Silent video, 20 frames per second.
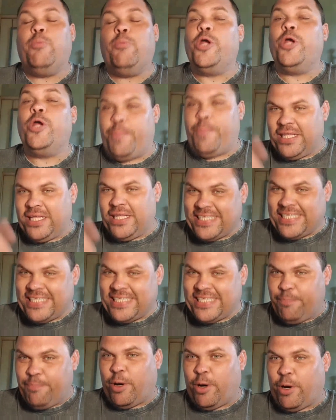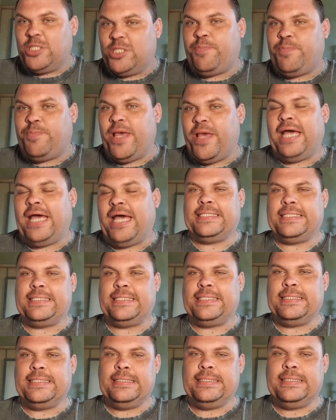many points did you end up
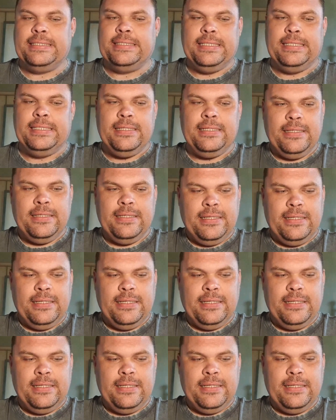with? 98.